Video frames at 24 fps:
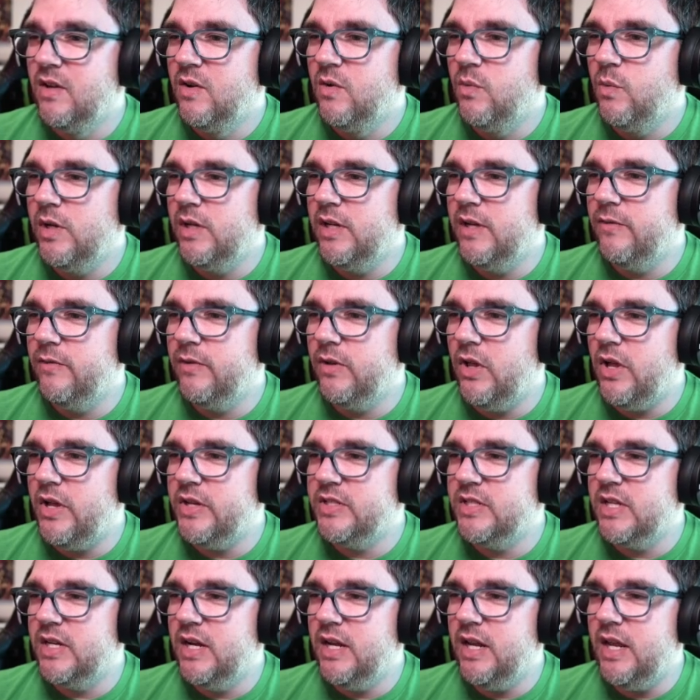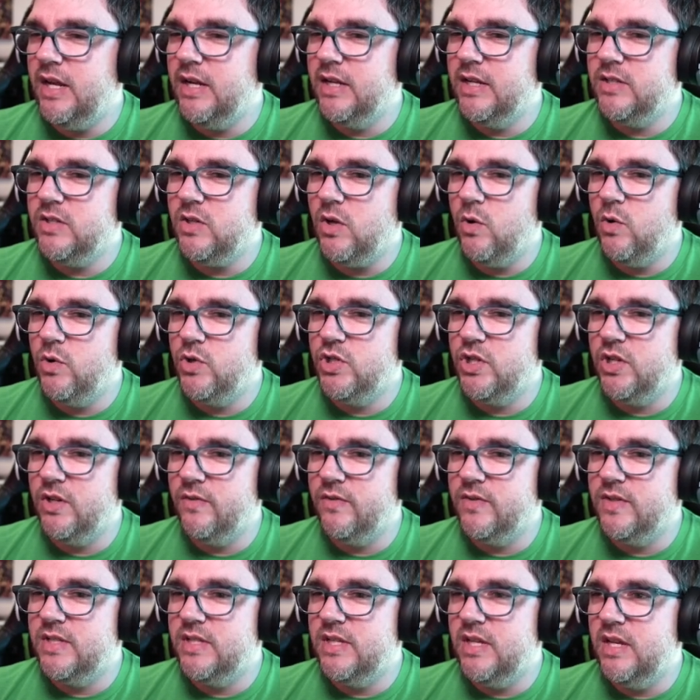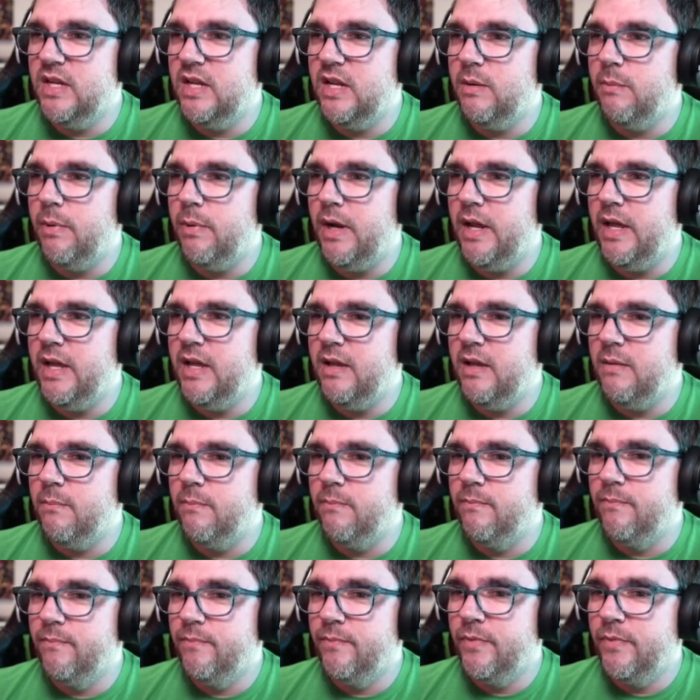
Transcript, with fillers: We live lost in an endless ocean of sin and blame.